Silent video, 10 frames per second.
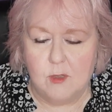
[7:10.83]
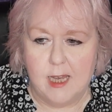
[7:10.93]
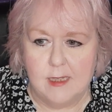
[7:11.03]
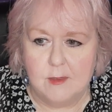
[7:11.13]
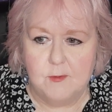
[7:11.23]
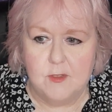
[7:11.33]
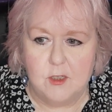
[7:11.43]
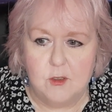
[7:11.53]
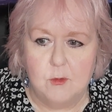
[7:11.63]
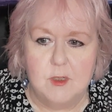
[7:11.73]
kind of to
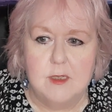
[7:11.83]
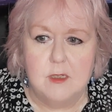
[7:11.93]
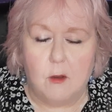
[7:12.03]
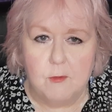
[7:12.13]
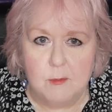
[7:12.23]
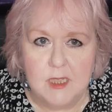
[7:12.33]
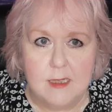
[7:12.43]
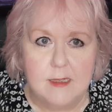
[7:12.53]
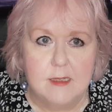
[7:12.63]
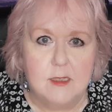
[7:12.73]
do with governments,